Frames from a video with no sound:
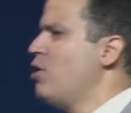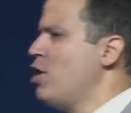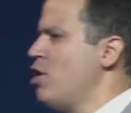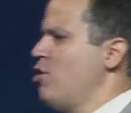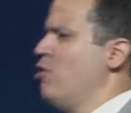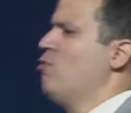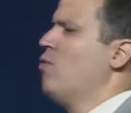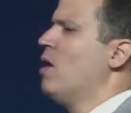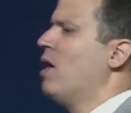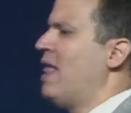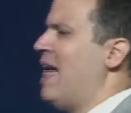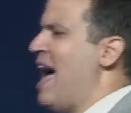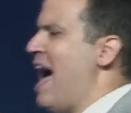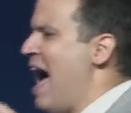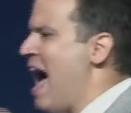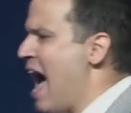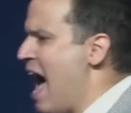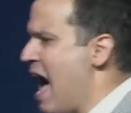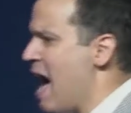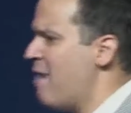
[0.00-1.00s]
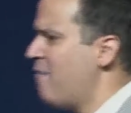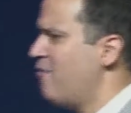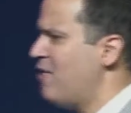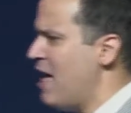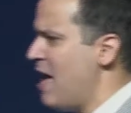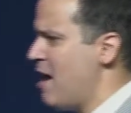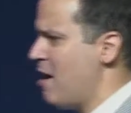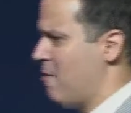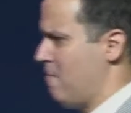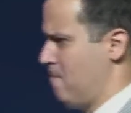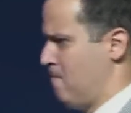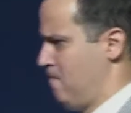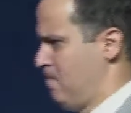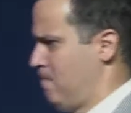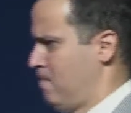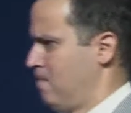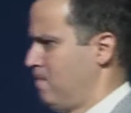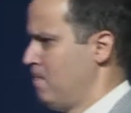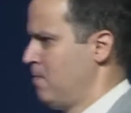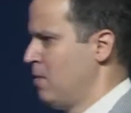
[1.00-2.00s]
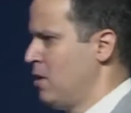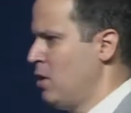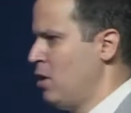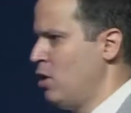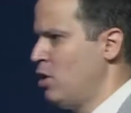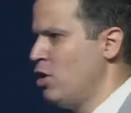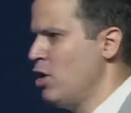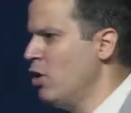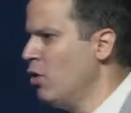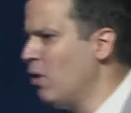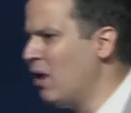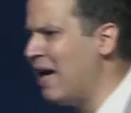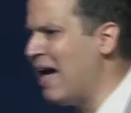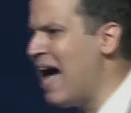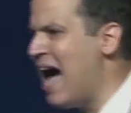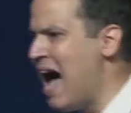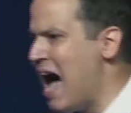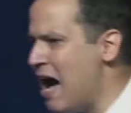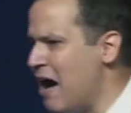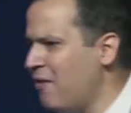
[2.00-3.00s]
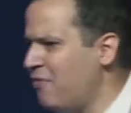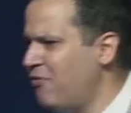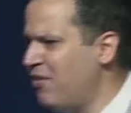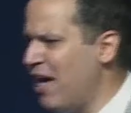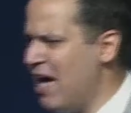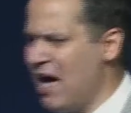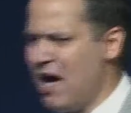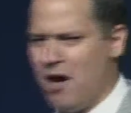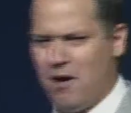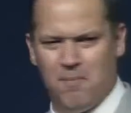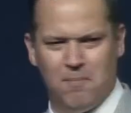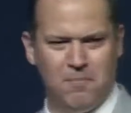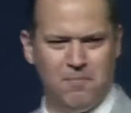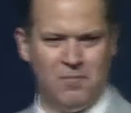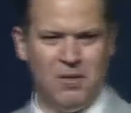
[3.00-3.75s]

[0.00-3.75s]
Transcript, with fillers: you will have them. You will have them.